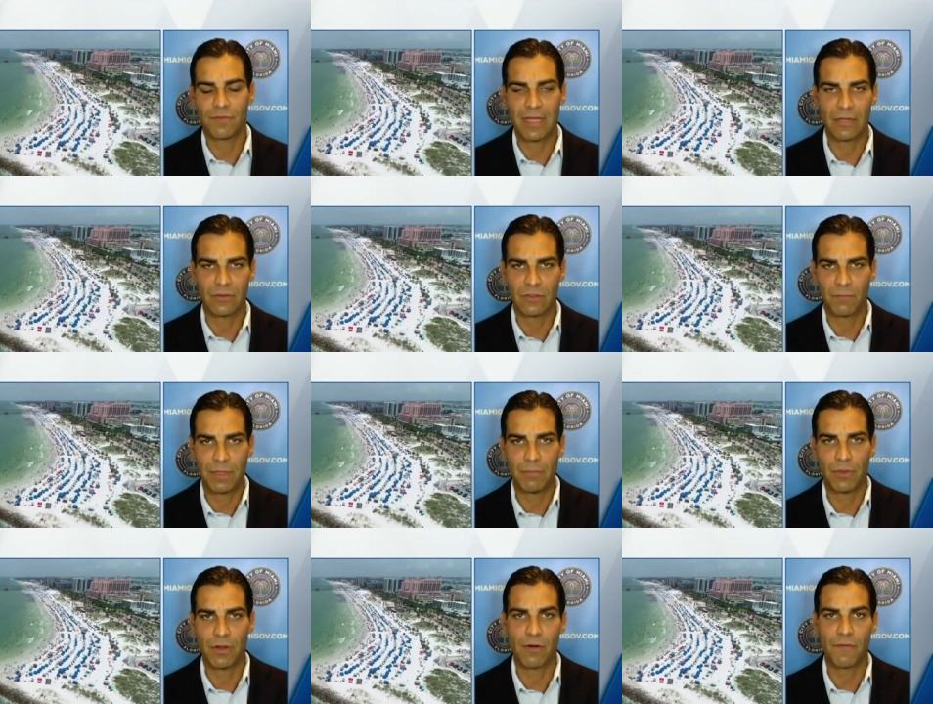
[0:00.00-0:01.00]
of thousands, of
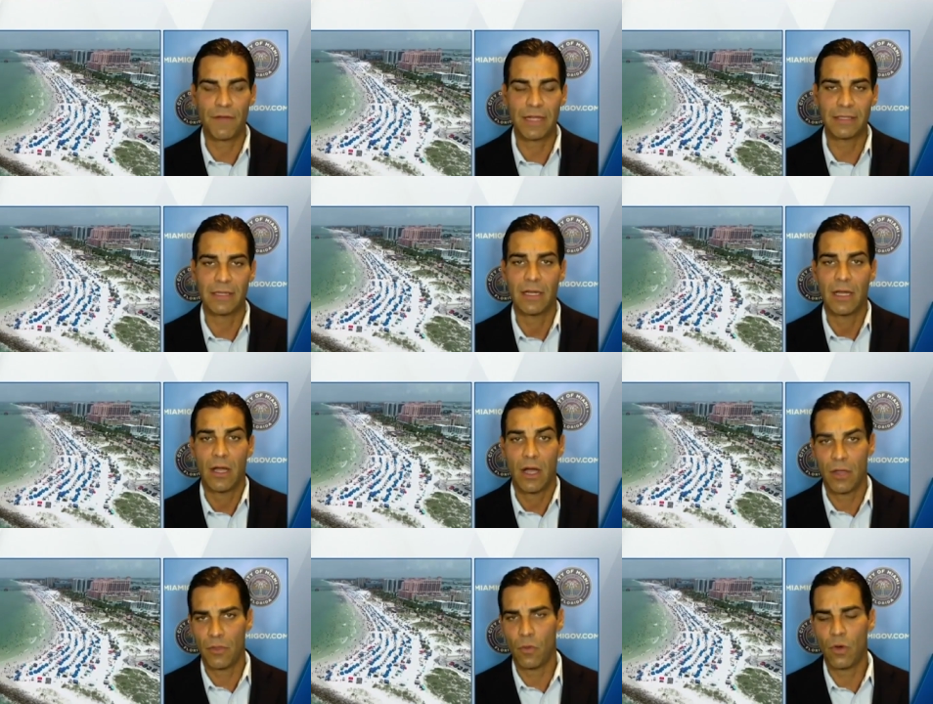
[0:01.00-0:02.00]
people that are affected.
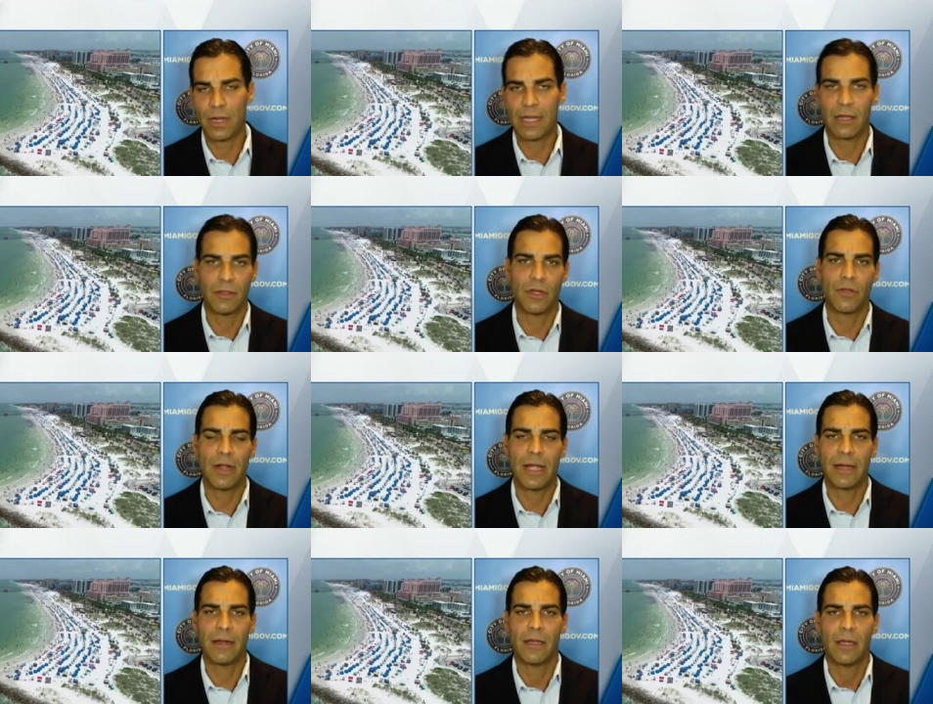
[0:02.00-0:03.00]
On the one hand, on the other
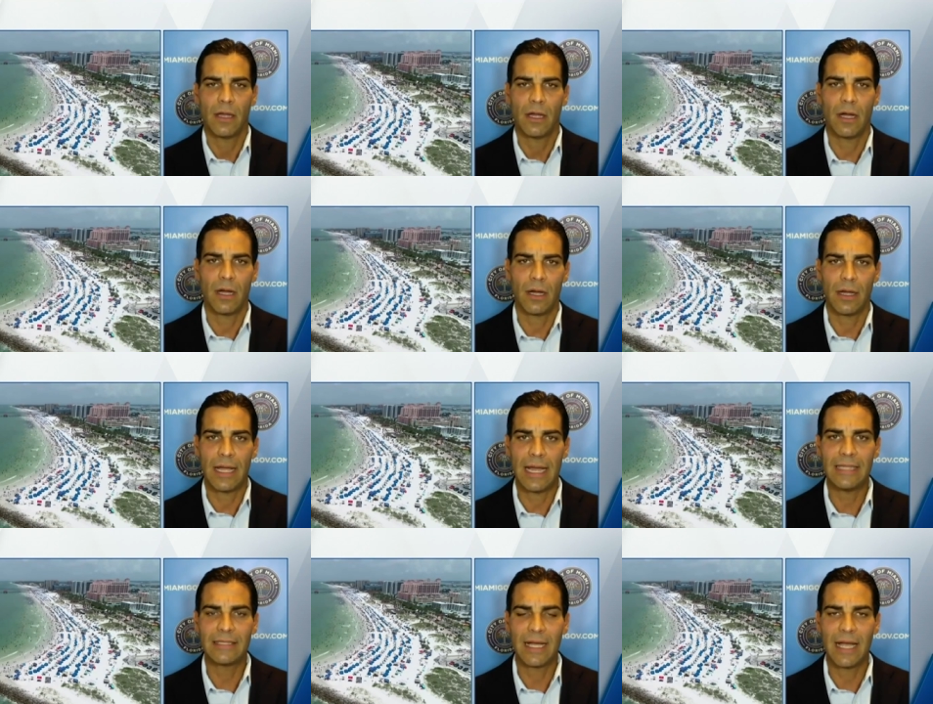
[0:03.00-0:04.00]
hand, uh,
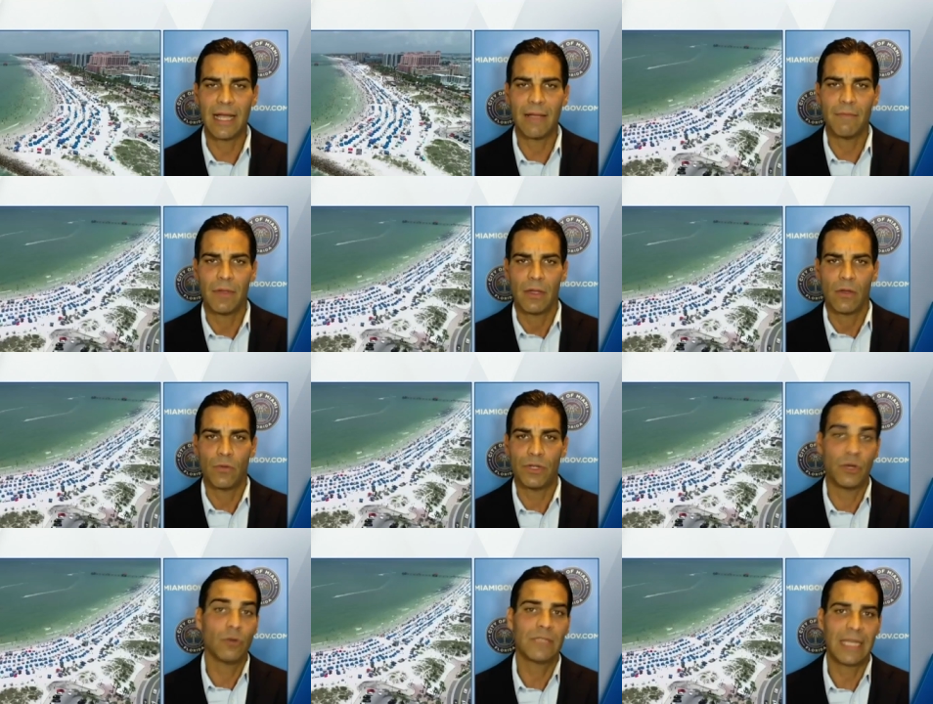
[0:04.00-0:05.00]
anytime we
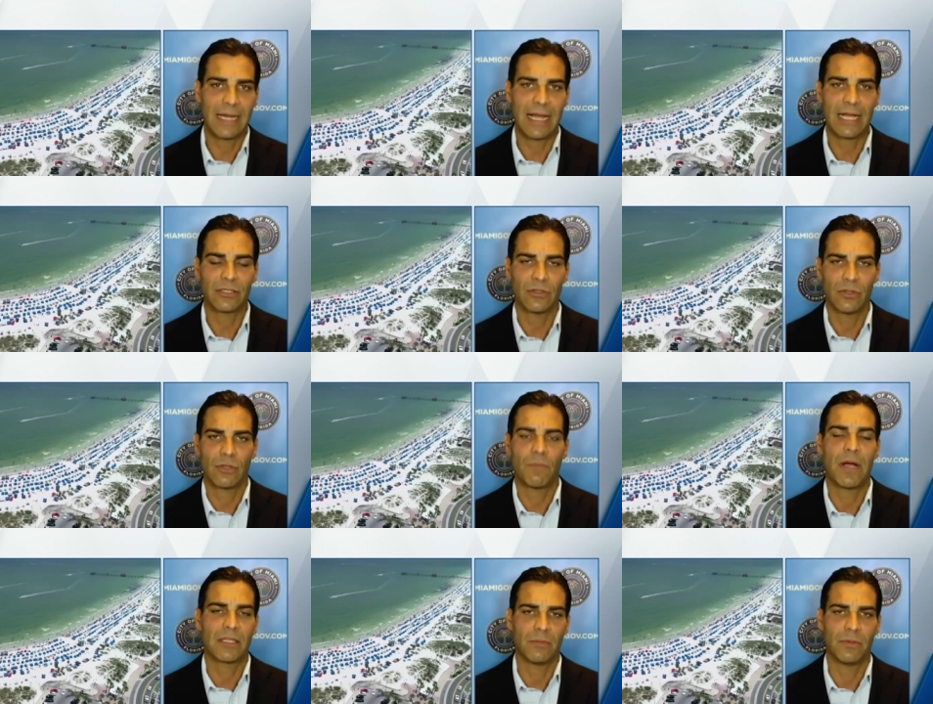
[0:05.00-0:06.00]
don't take an action, there's the
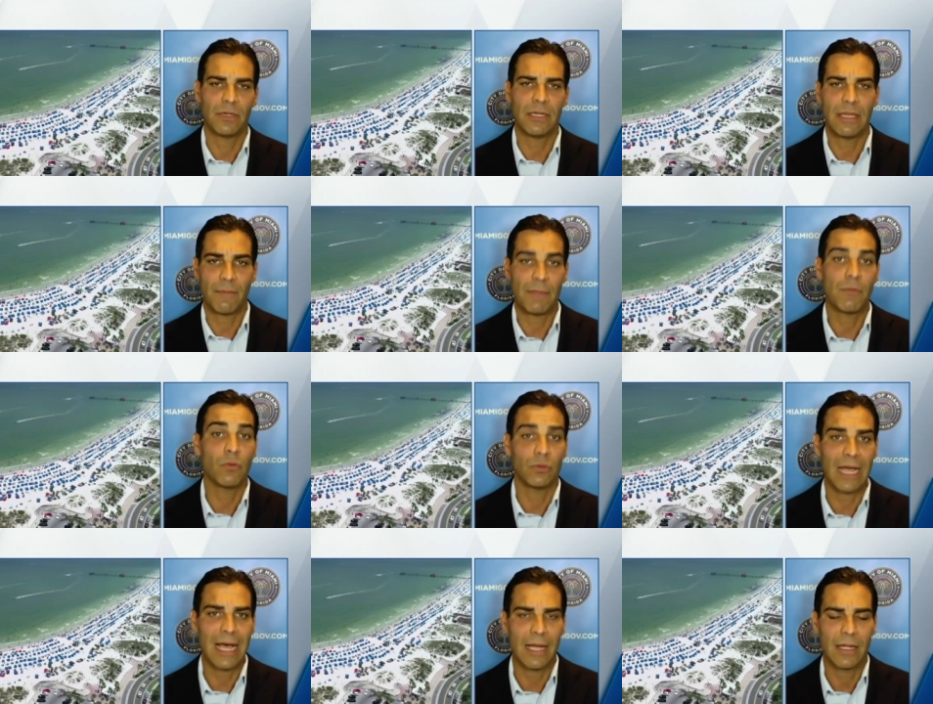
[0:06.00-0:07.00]
possibility that people
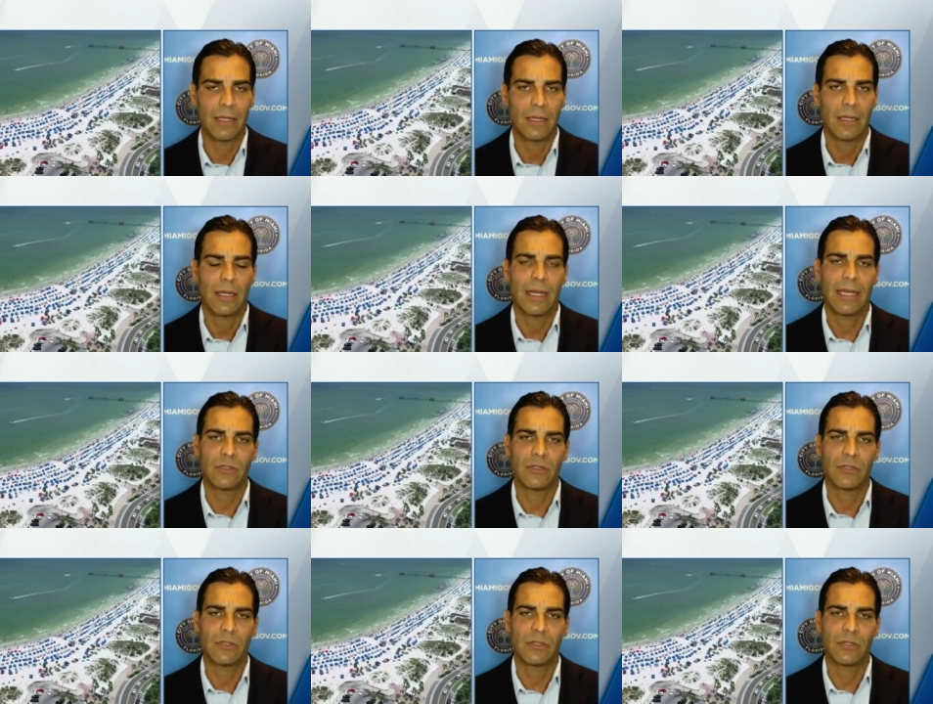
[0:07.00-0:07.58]
will die, right.